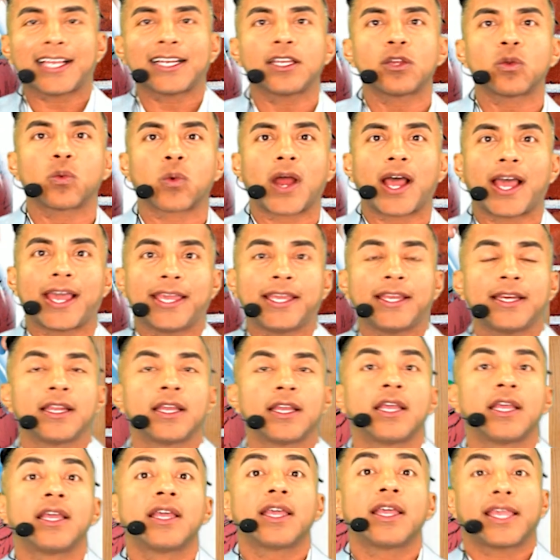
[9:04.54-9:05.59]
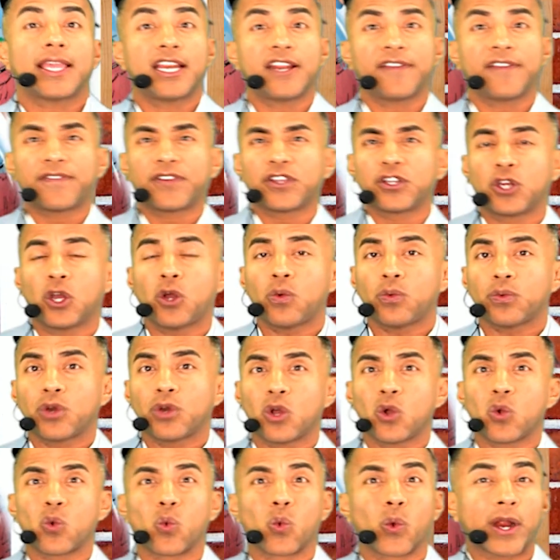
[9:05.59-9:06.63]
right. And if you don't
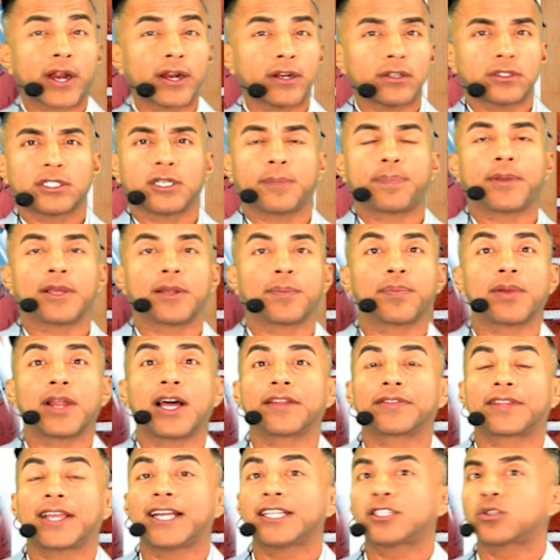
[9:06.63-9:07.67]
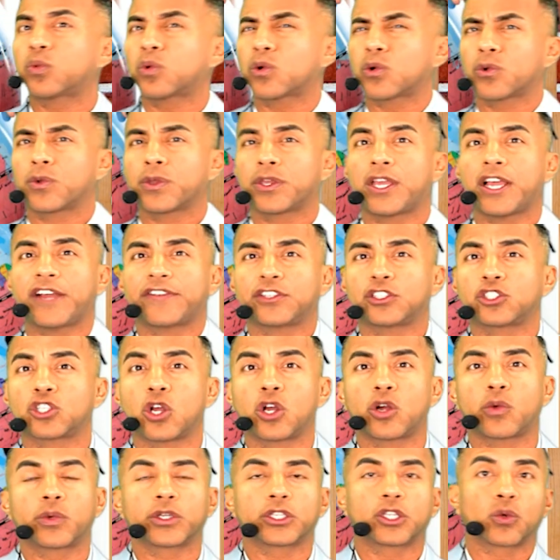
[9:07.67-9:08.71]
know where to pin plot, that's where you have to
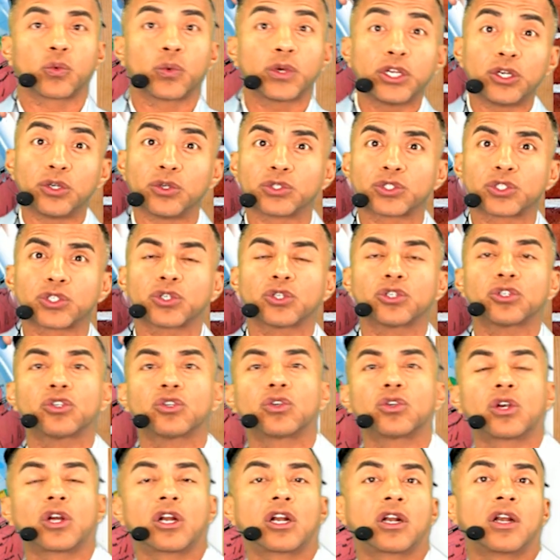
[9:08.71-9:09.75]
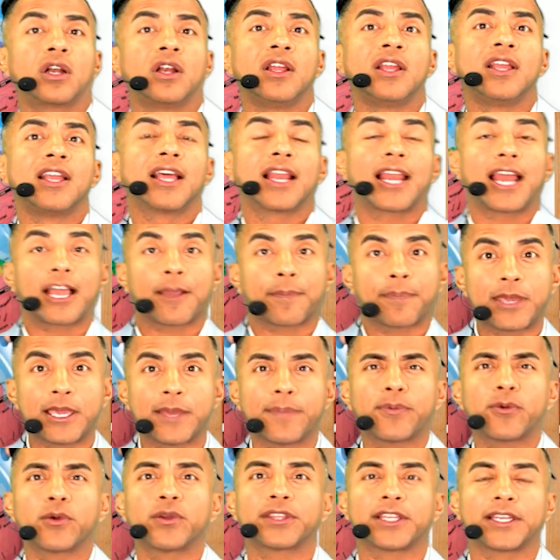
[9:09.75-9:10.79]
talk with a realtor or like
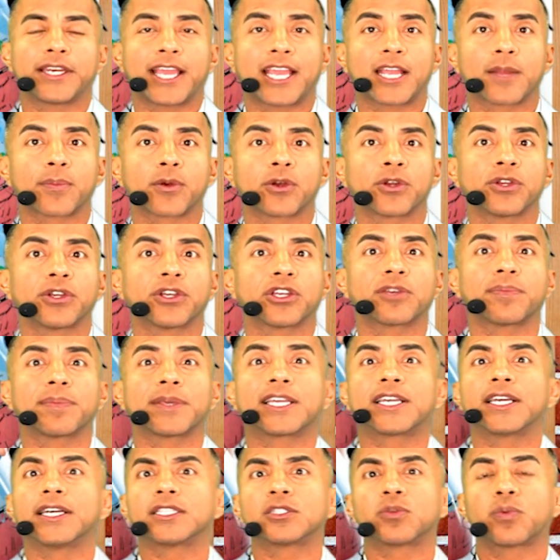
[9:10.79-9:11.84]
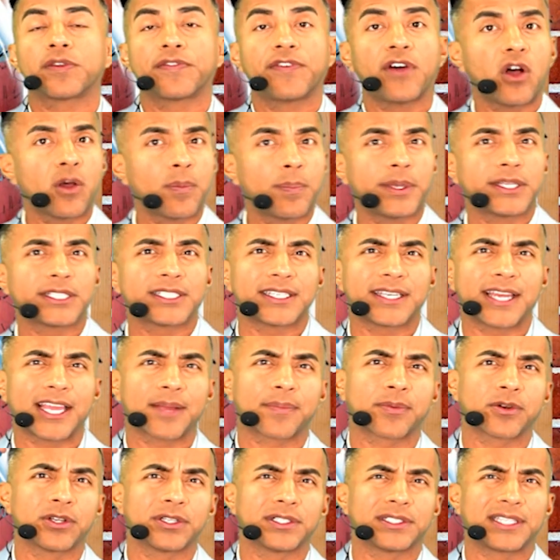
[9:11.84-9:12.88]
people in the neighborhood, because we've all been to
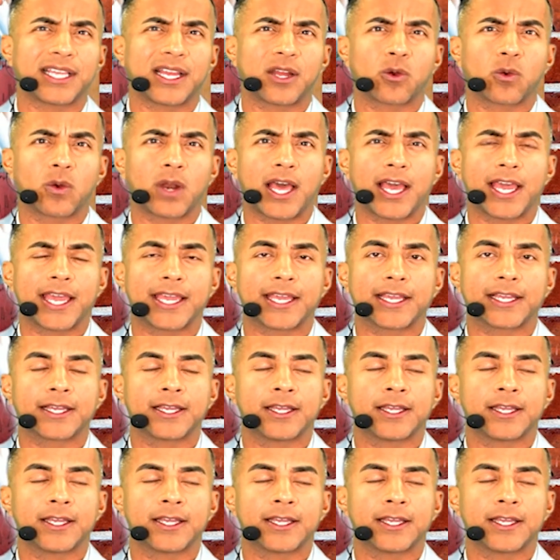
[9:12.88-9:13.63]
neighborhoods that were like,